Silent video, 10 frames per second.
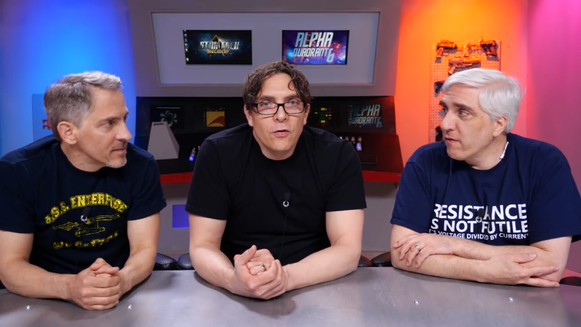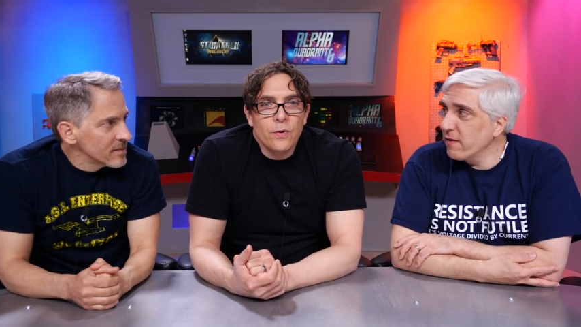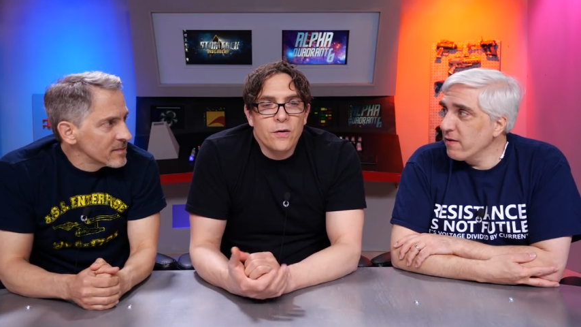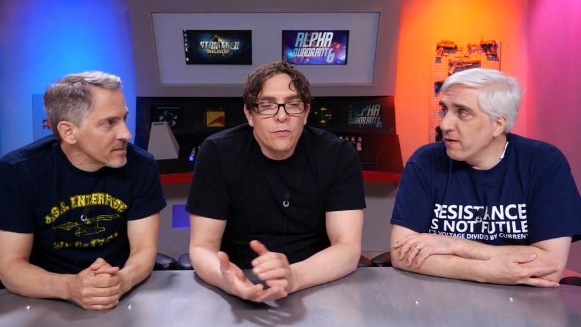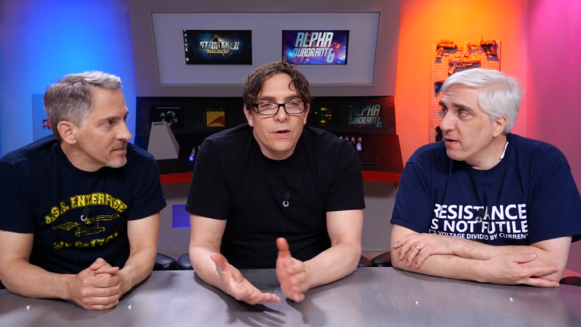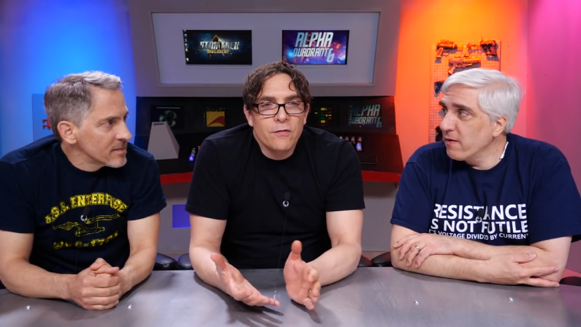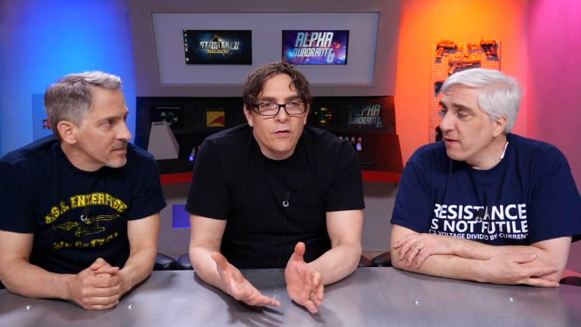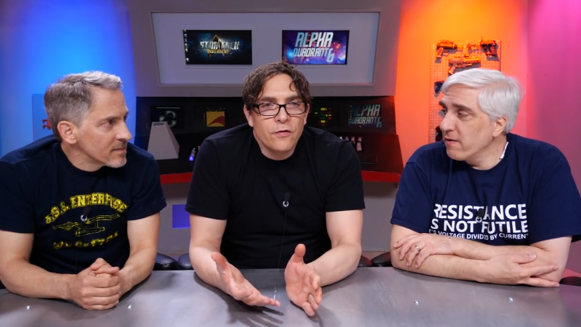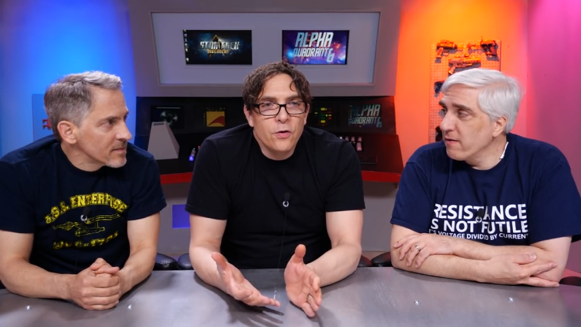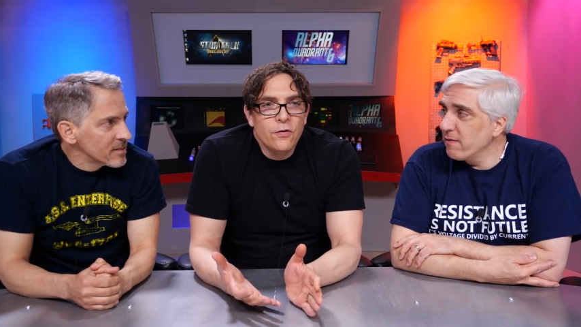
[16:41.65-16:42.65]
Speaker 1: We, we
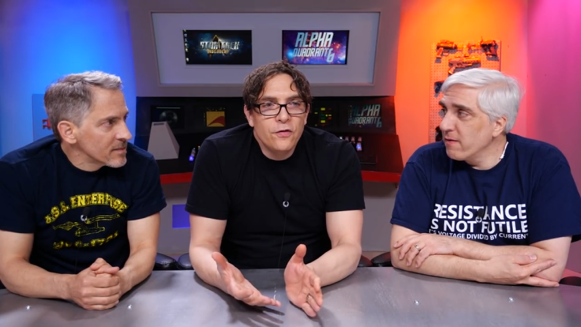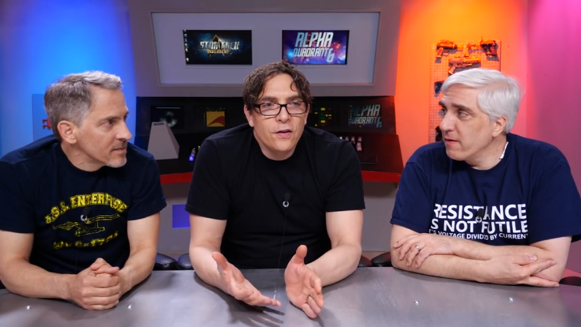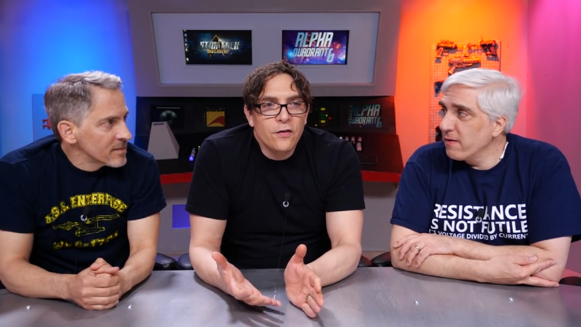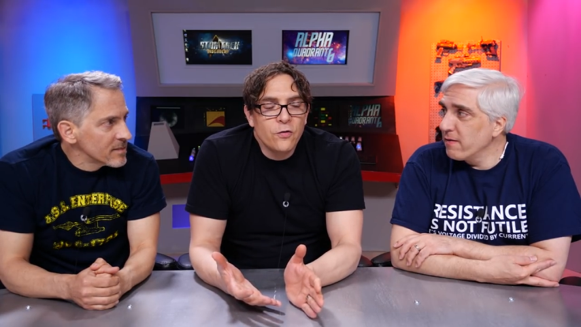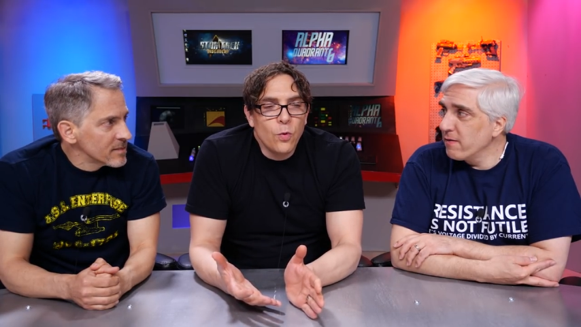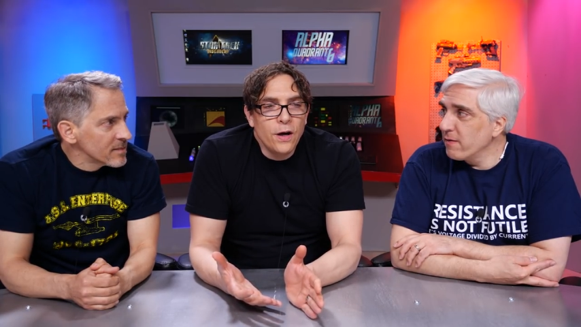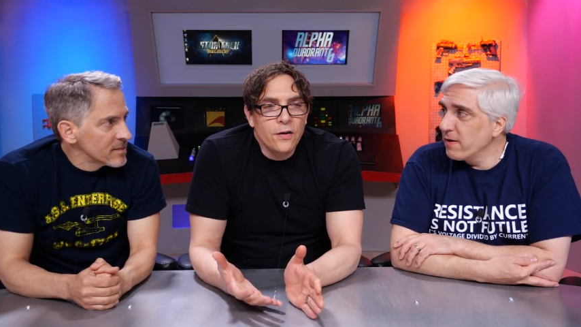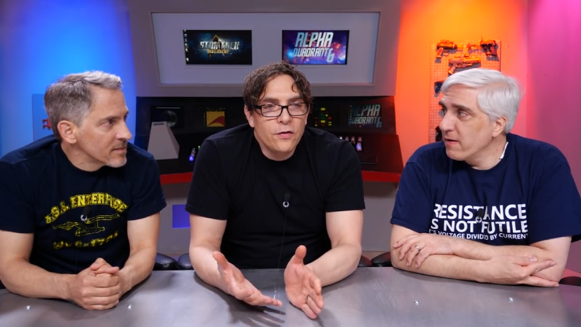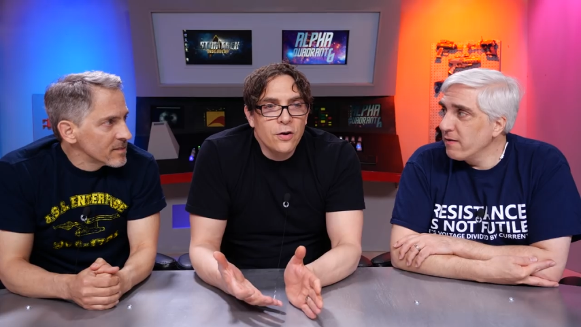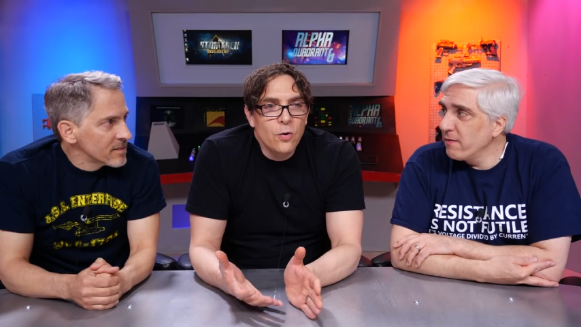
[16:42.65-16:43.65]
reviewed seasons one and
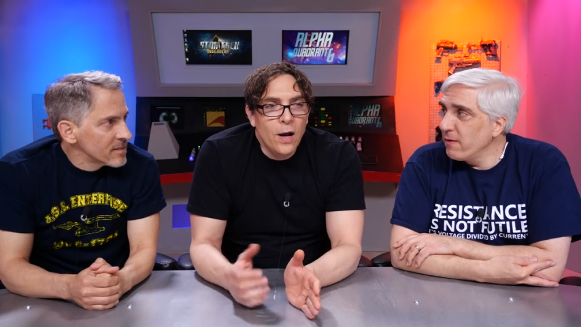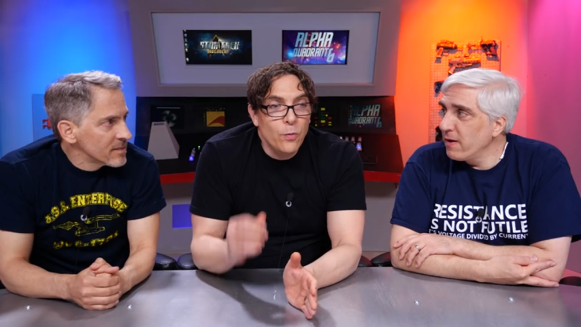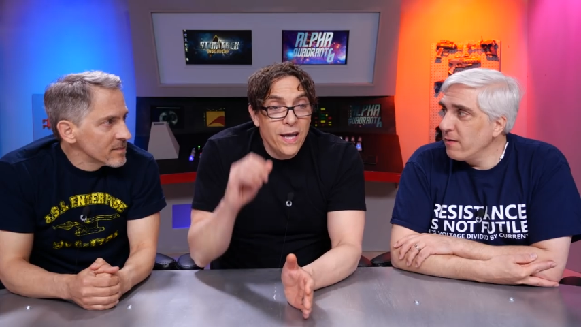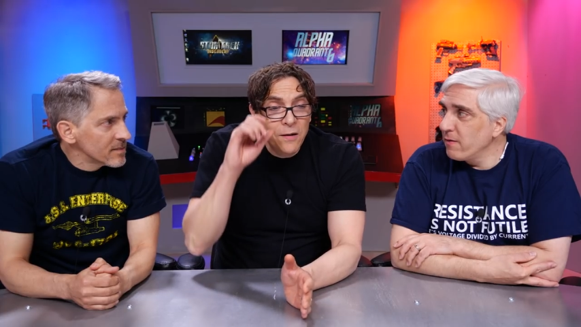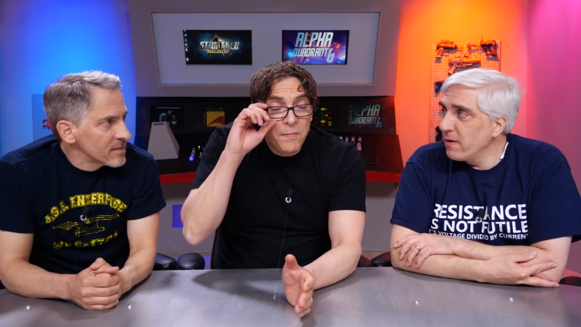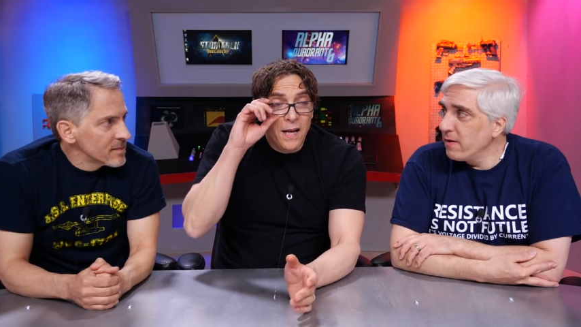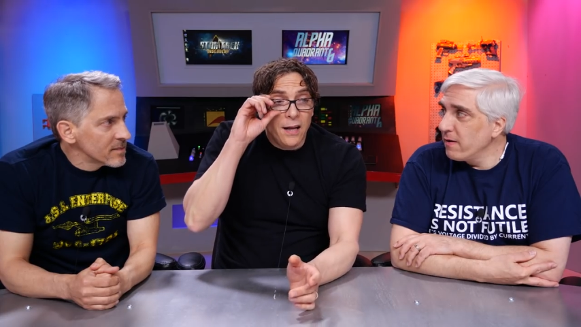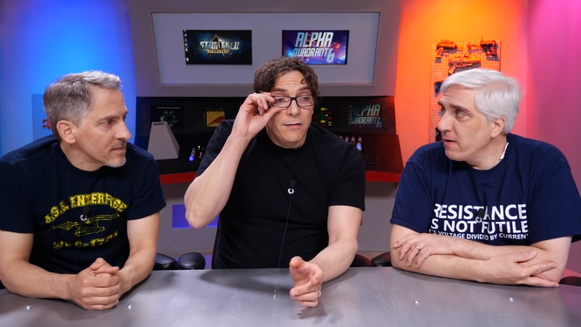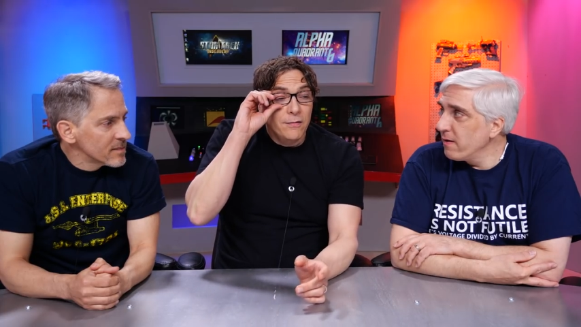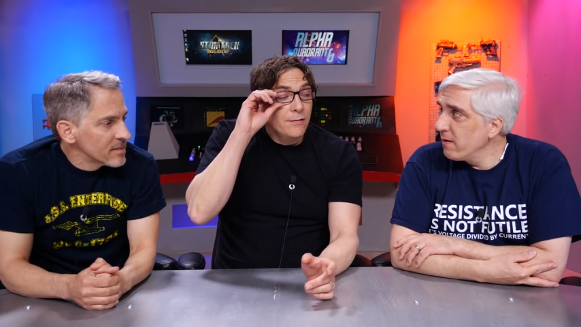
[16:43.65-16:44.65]
two, and we admit it
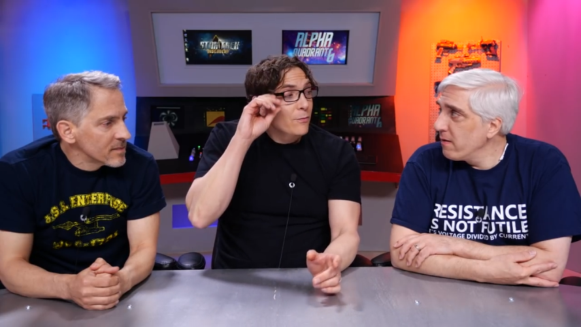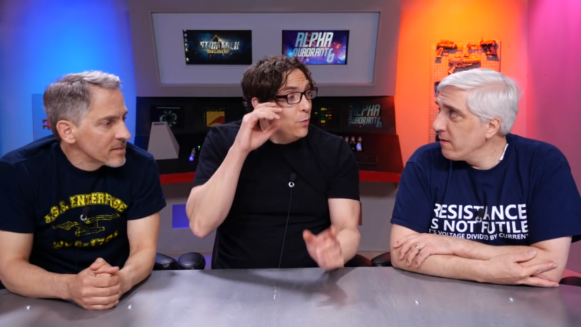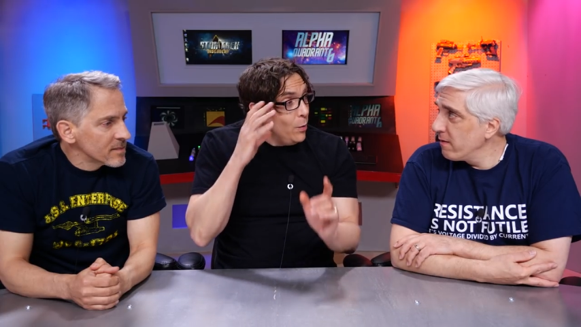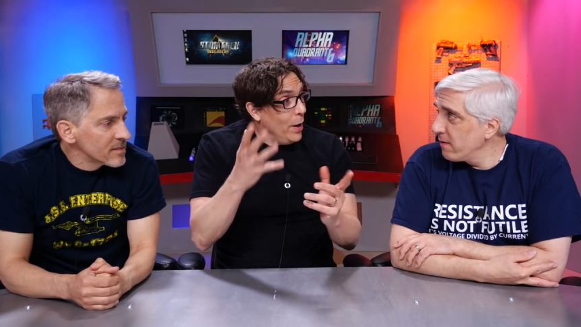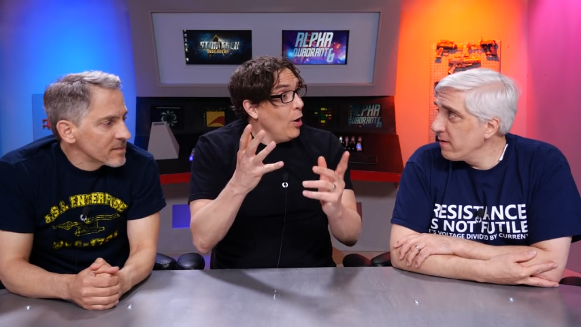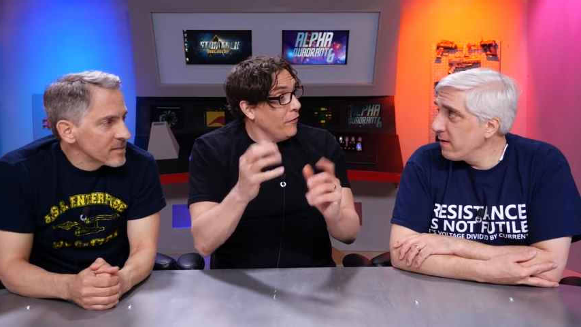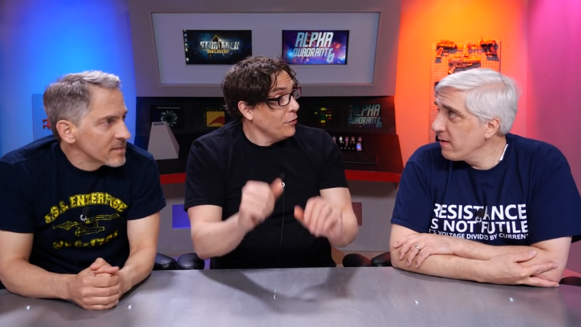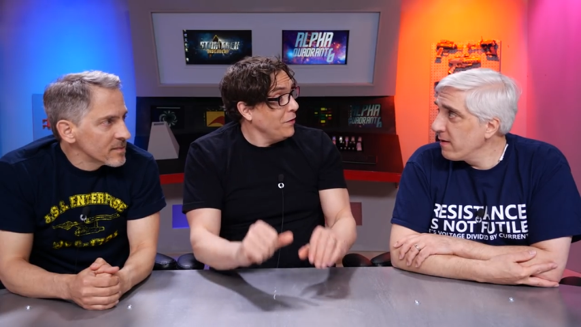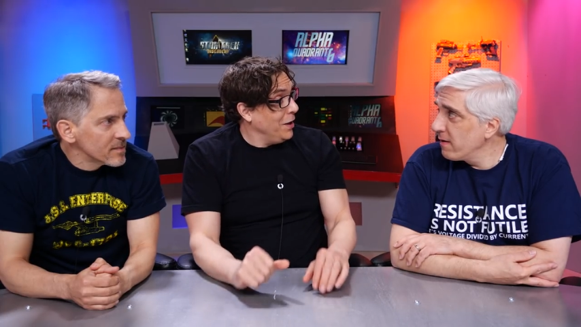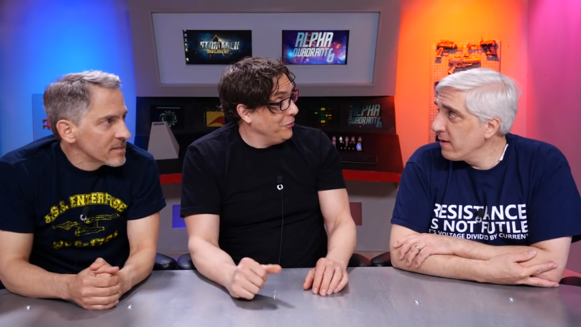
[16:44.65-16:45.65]
we went off the
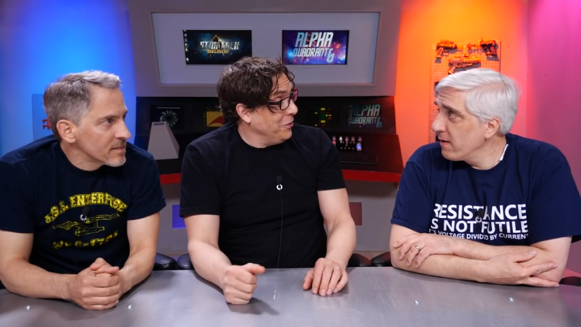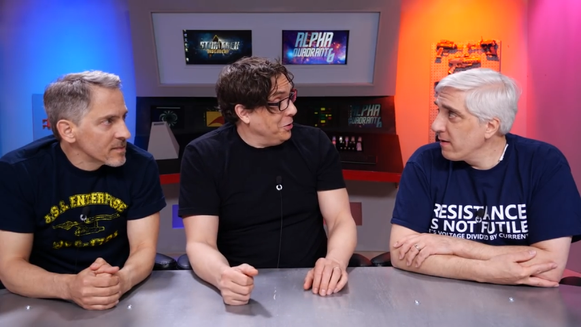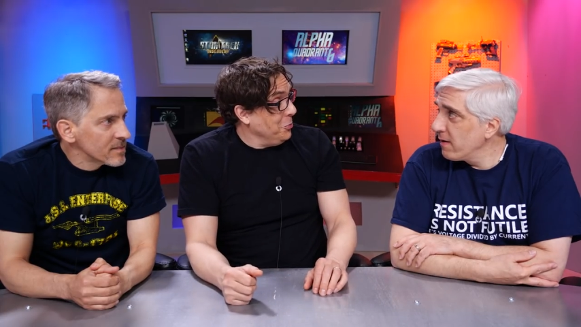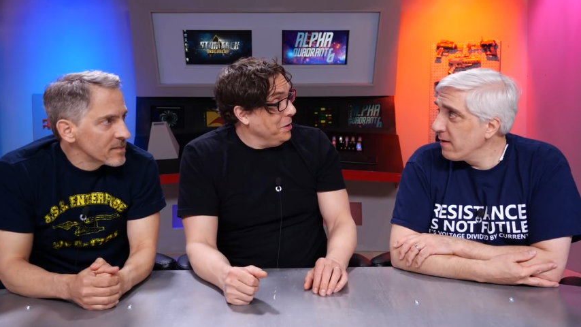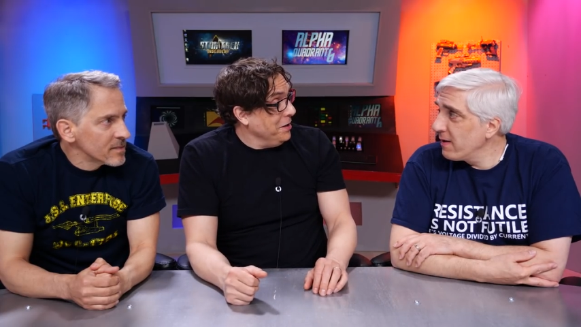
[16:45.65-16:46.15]
rails a little bit.